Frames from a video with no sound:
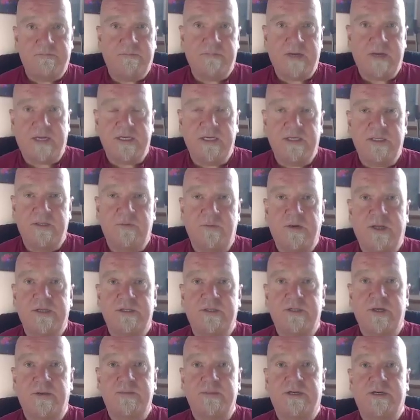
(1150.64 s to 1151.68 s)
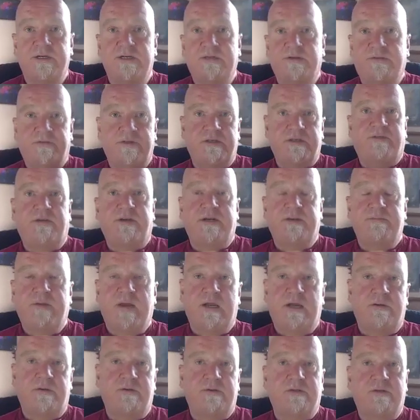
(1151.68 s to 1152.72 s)
make either one dominant. It's funny,
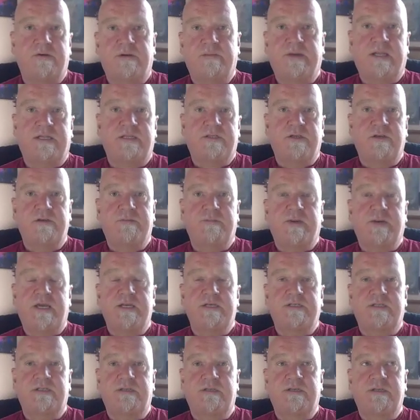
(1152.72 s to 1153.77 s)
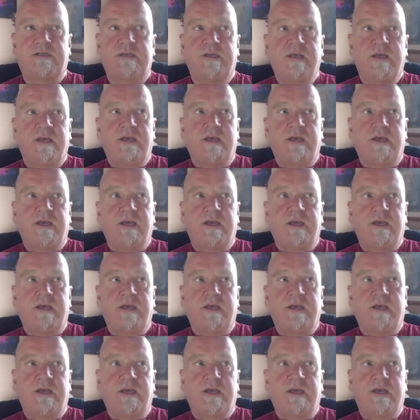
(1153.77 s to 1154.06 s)
Paolo was talking about toothpaste and